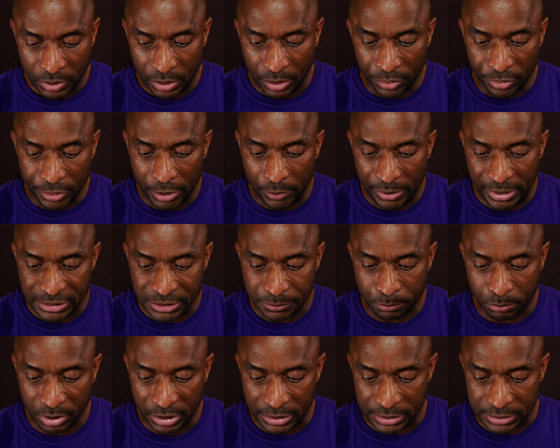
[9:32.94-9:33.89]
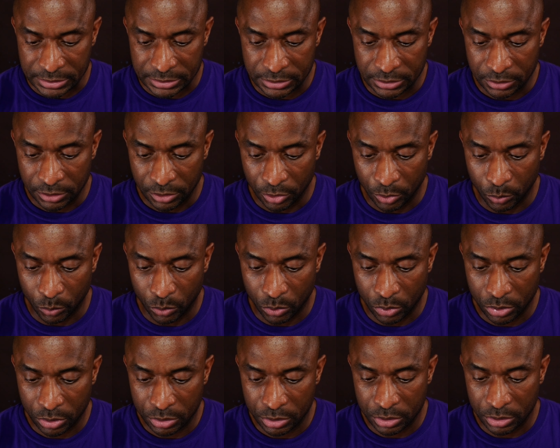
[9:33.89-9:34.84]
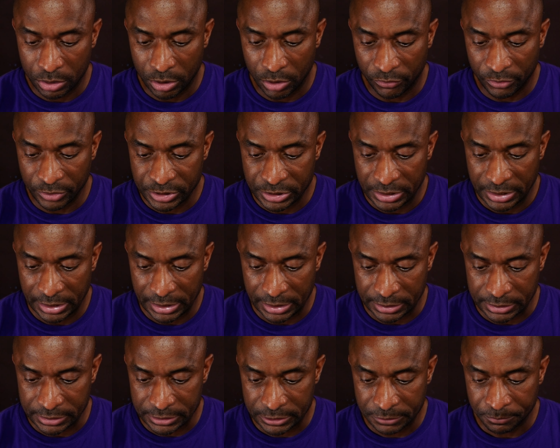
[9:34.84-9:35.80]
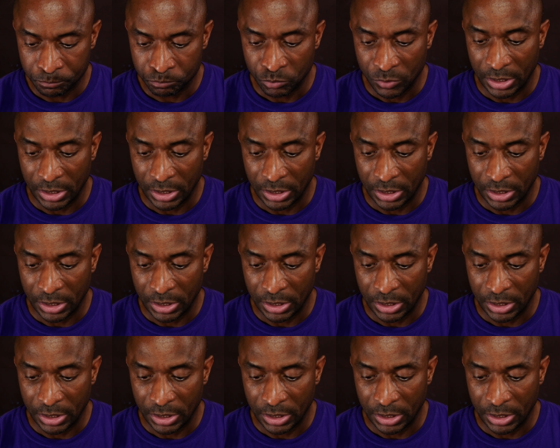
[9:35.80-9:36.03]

Thou hast blessed the work of his hands,